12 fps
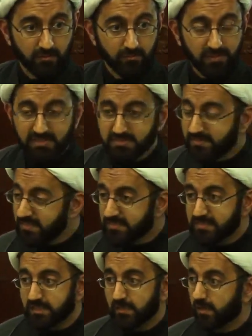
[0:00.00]
Because
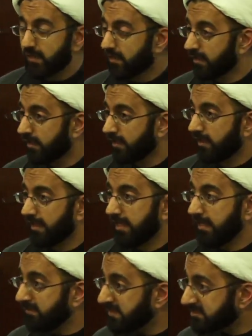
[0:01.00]
these
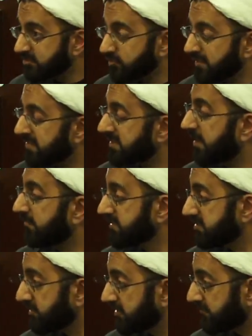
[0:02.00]
mysteries that are
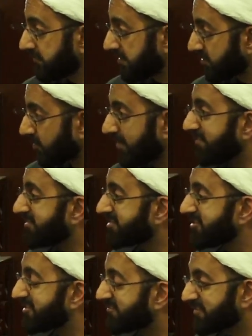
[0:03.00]
mysteries for us weren't
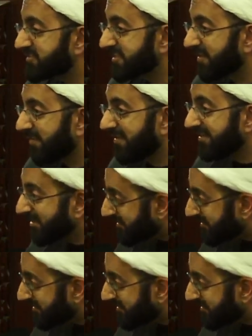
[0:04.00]
mysteries for Salman. He